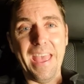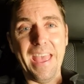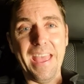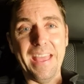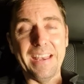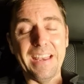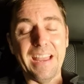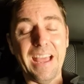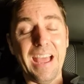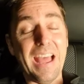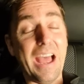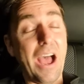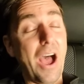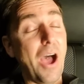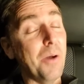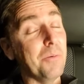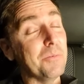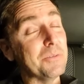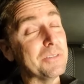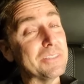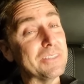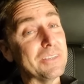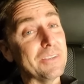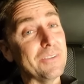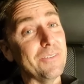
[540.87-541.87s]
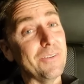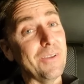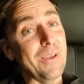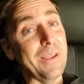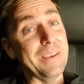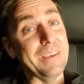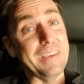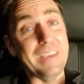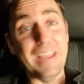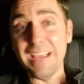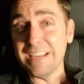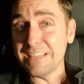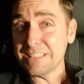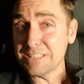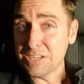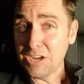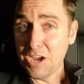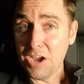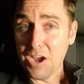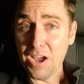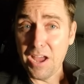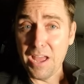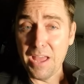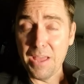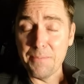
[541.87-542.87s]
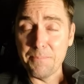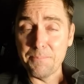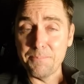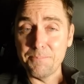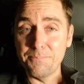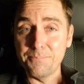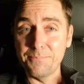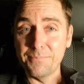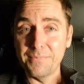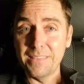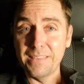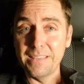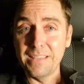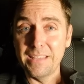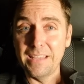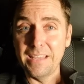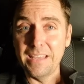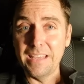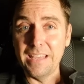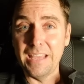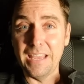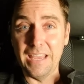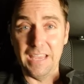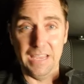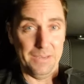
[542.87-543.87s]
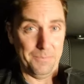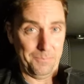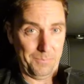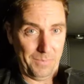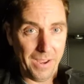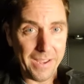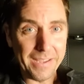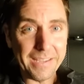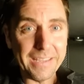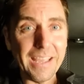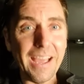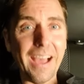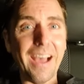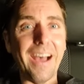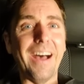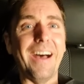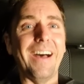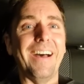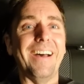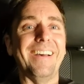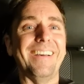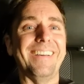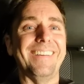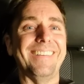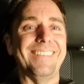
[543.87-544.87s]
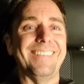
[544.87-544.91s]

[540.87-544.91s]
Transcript: and I will see you next time in my car.